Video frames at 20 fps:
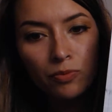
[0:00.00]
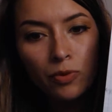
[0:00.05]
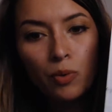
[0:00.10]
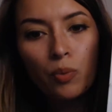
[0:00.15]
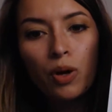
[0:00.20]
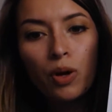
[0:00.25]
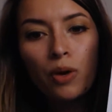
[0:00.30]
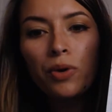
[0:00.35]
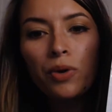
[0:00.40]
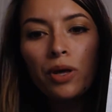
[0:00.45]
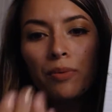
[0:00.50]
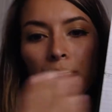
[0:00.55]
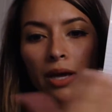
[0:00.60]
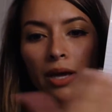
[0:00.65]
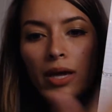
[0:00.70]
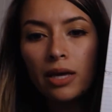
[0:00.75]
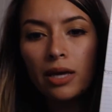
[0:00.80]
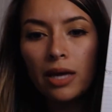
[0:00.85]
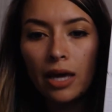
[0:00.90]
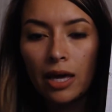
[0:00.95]
when we
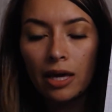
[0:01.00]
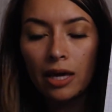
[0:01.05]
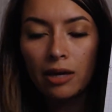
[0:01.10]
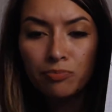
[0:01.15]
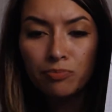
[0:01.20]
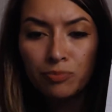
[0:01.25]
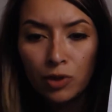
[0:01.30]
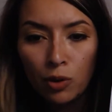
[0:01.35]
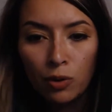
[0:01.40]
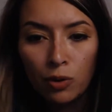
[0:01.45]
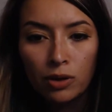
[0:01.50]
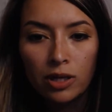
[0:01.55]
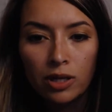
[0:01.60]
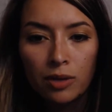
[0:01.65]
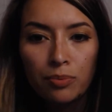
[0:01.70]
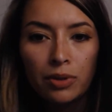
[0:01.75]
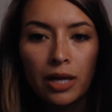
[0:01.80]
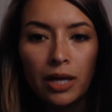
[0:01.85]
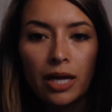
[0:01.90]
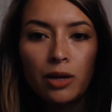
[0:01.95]
make a
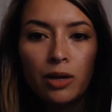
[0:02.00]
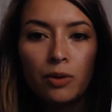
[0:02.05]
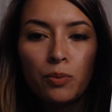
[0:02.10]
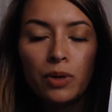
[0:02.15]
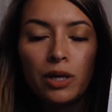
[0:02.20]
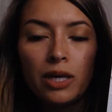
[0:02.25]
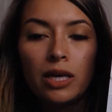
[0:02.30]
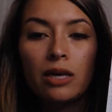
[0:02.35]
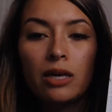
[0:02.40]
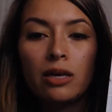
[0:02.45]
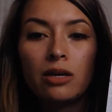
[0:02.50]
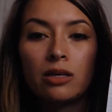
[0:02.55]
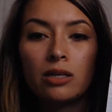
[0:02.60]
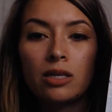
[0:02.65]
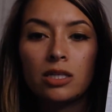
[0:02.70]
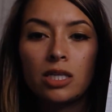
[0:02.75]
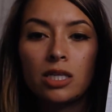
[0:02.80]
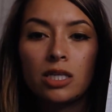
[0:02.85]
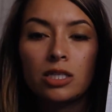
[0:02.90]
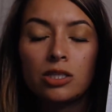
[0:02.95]
coordinate plane, we
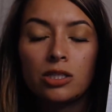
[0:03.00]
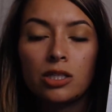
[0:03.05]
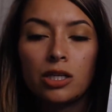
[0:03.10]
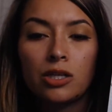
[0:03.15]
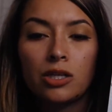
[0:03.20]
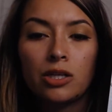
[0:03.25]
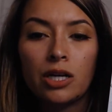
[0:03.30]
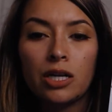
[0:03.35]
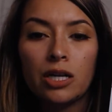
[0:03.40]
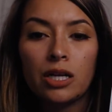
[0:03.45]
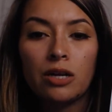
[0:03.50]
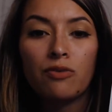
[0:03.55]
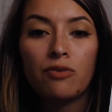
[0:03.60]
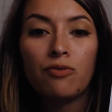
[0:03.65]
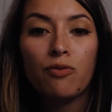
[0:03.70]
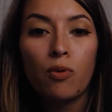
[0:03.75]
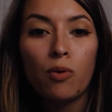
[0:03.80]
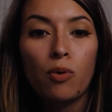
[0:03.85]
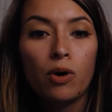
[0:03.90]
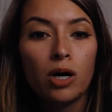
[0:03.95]
essentially are creating
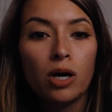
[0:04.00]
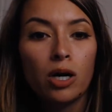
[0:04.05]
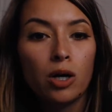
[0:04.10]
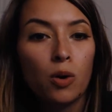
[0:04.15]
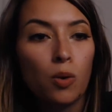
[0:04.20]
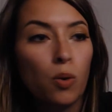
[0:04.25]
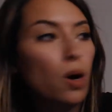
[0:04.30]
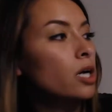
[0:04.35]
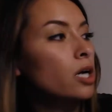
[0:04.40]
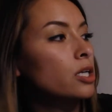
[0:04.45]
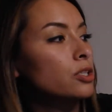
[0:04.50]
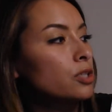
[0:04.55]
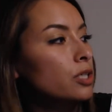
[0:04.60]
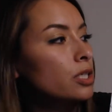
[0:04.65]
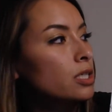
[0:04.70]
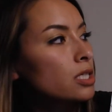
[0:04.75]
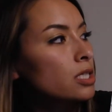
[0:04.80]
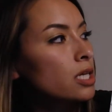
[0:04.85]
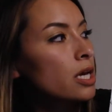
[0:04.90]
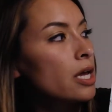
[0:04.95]
4
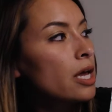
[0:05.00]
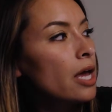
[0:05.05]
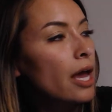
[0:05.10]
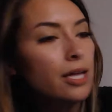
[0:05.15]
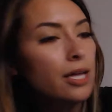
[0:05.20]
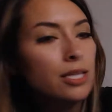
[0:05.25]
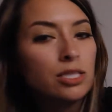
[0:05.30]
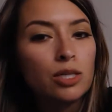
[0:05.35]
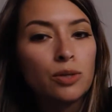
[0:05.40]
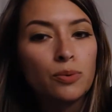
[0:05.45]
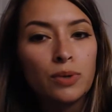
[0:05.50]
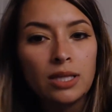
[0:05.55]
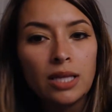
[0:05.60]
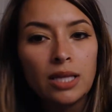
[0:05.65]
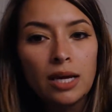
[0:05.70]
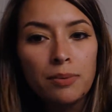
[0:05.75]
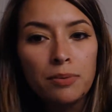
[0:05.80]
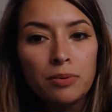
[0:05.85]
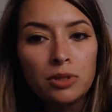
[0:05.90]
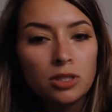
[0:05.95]
quadrants. And so we
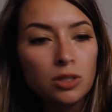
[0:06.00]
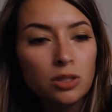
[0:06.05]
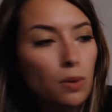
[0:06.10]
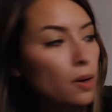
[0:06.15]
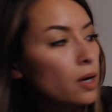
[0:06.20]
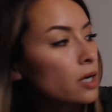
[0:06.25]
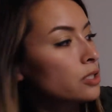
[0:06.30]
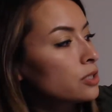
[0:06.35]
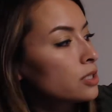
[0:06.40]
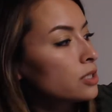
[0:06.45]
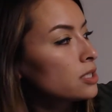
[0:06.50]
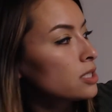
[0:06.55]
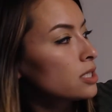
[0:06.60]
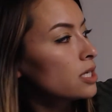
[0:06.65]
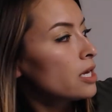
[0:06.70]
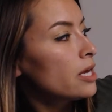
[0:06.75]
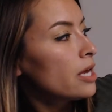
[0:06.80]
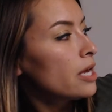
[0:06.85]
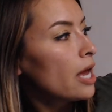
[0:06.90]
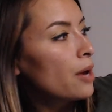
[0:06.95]
label as quadrants,
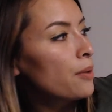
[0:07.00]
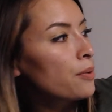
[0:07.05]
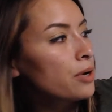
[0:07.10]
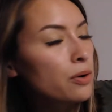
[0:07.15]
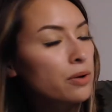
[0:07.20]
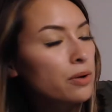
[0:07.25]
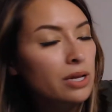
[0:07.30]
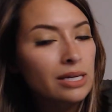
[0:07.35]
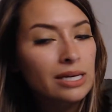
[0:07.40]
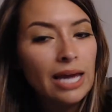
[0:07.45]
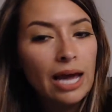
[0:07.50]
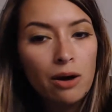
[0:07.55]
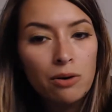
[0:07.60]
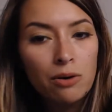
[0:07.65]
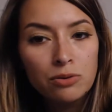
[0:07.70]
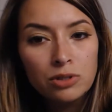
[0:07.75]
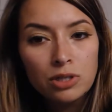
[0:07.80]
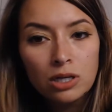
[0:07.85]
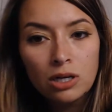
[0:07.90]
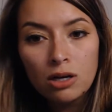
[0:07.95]
and we go in a
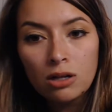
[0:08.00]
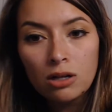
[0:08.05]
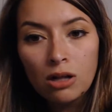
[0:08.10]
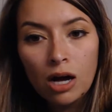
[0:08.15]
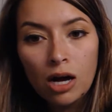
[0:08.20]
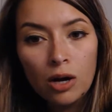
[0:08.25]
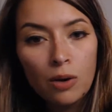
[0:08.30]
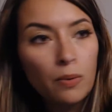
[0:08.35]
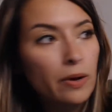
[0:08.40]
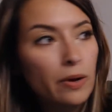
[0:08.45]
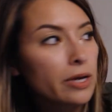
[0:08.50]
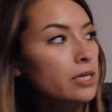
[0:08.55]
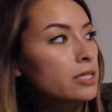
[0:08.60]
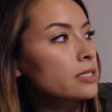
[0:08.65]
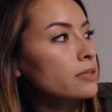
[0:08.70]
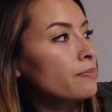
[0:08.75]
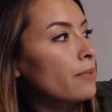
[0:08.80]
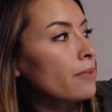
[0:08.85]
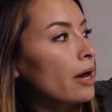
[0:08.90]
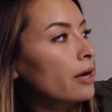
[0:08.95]

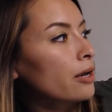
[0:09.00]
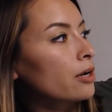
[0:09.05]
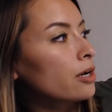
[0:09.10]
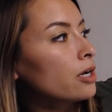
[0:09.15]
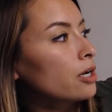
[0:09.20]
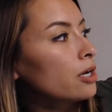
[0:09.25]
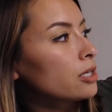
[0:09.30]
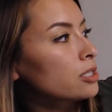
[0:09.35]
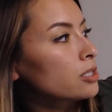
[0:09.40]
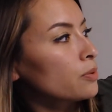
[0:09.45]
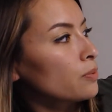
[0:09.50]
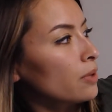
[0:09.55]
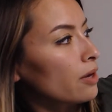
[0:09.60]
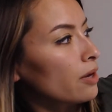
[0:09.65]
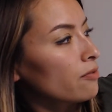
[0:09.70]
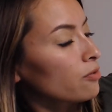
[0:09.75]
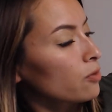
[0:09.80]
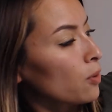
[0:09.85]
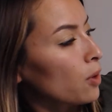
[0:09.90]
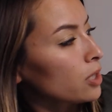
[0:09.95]
counterclockwise manner. And so we
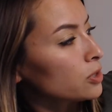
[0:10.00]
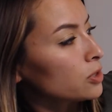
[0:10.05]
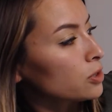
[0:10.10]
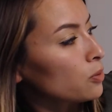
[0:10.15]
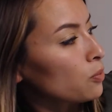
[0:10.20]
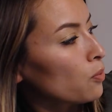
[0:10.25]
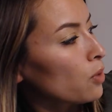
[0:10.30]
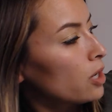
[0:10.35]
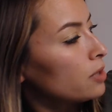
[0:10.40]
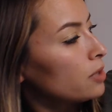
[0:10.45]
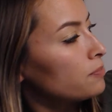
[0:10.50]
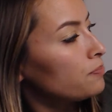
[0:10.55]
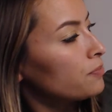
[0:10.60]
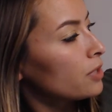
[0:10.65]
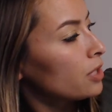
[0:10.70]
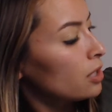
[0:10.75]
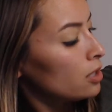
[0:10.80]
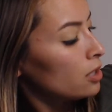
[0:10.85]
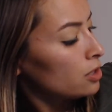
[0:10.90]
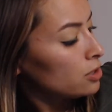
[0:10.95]
have quadrant 1,
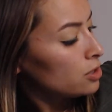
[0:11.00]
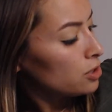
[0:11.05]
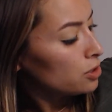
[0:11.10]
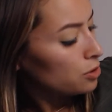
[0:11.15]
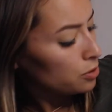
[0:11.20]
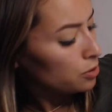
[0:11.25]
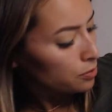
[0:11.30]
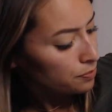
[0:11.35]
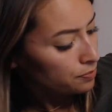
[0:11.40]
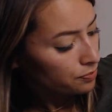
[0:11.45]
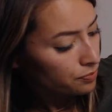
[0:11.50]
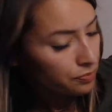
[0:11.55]
2,